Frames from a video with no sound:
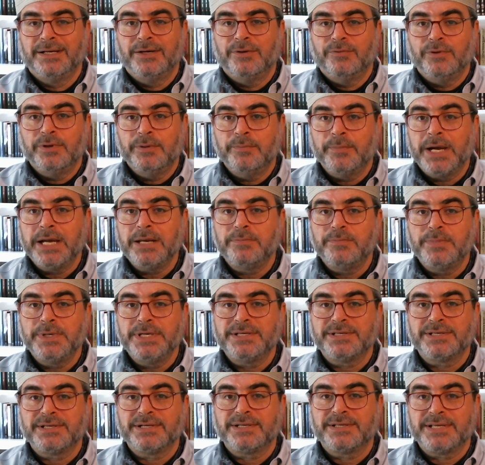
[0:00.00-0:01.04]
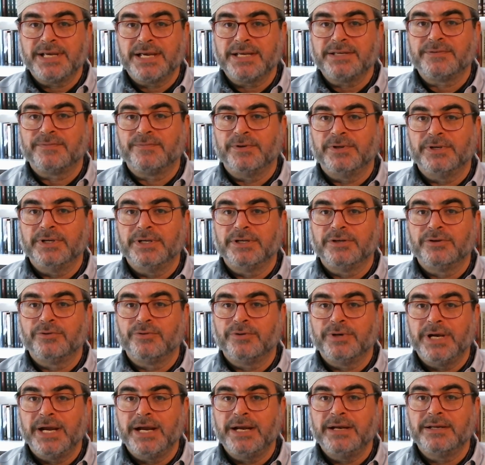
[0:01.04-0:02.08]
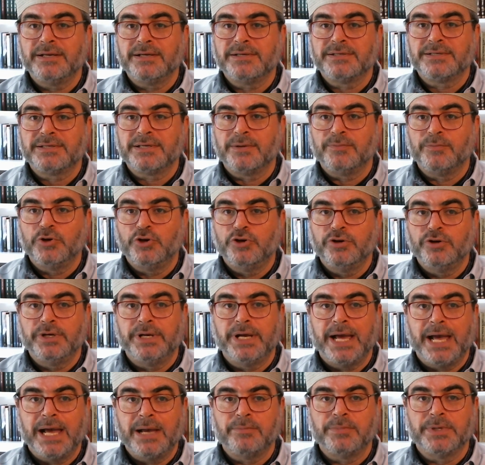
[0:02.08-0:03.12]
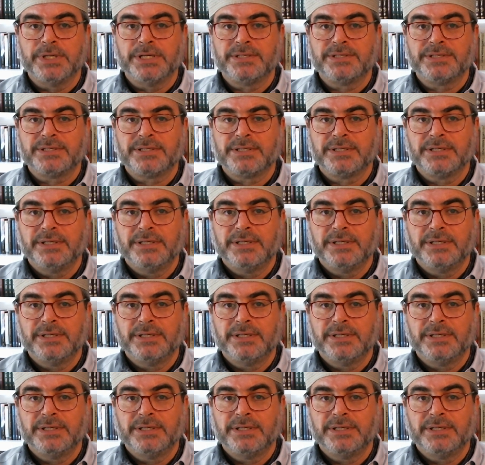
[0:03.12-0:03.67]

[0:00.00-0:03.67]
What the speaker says: We might be successful in creating some good habits